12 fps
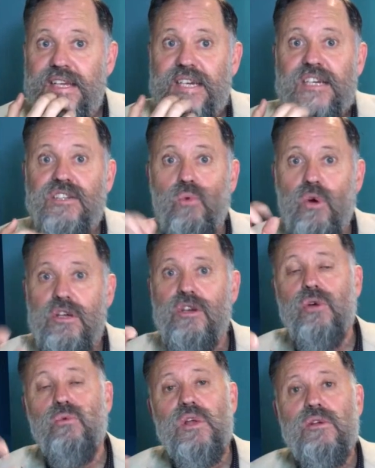So what you do
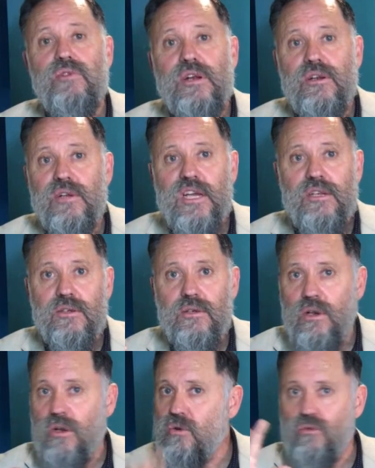when you're in
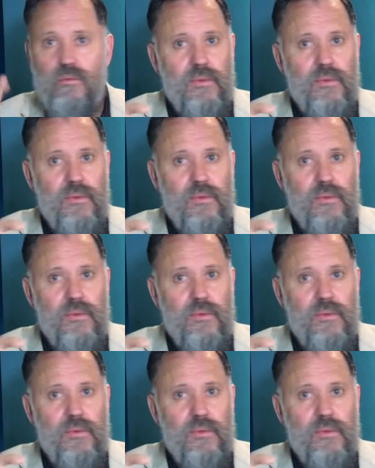Loom,